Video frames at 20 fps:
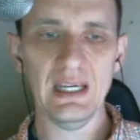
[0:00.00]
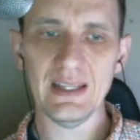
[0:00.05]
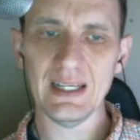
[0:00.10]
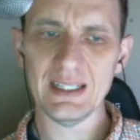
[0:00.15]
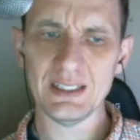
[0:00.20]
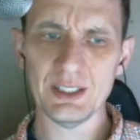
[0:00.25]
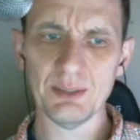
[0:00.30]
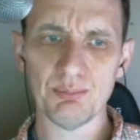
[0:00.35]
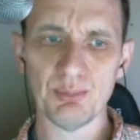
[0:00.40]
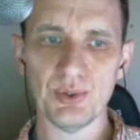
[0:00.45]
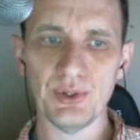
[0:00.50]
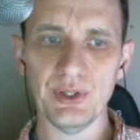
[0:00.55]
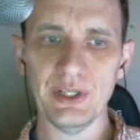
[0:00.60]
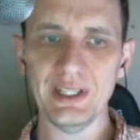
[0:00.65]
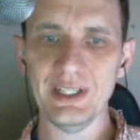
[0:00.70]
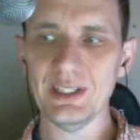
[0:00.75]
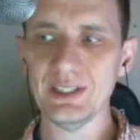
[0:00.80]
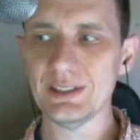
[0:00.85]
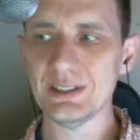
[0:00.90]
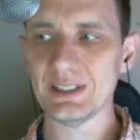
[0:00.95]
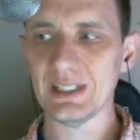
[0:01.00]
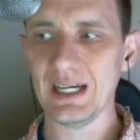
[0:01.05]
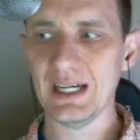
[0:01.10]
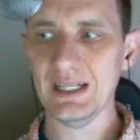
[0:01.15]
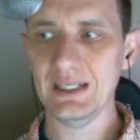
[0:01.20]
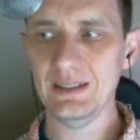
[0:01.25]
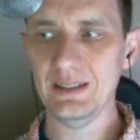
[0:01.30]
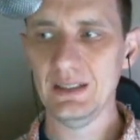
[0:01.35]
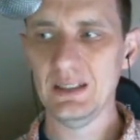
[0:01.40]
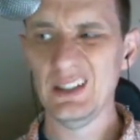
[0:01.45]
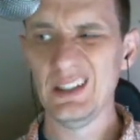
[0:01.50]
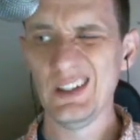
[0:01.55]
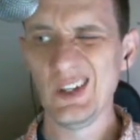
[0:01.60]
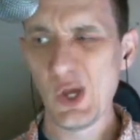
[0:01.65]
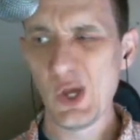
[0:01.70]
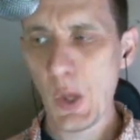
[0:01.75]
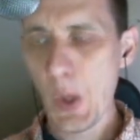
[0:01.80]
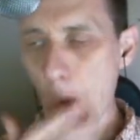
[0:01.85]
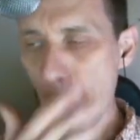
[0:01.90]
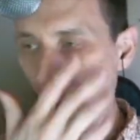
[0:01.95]
that's a pretty good sign.
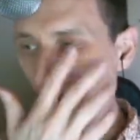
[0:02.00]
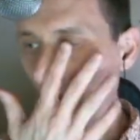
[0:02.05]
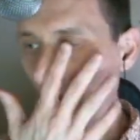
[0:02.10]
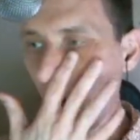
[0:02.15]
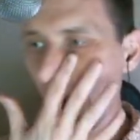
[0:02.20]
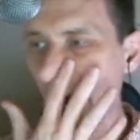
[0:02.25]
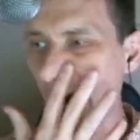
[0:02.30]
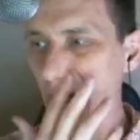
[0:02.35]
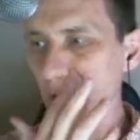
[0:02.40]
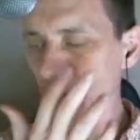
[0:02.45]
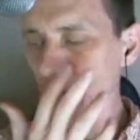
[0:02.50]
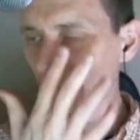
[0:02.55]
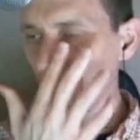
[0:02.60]
I don't know